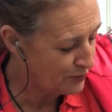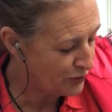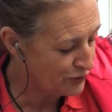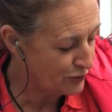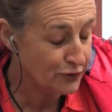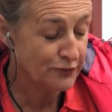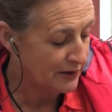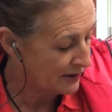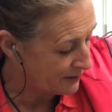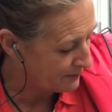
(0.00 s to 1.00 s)
Put your
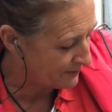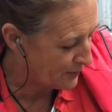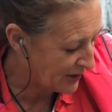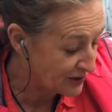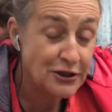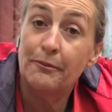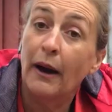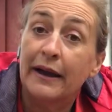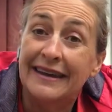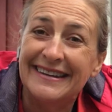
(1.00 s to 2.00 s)
bokashi
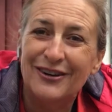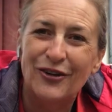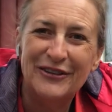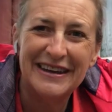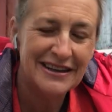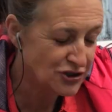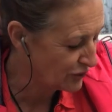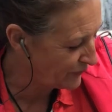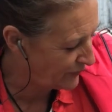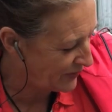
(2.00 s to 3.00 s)
bucket on the edge of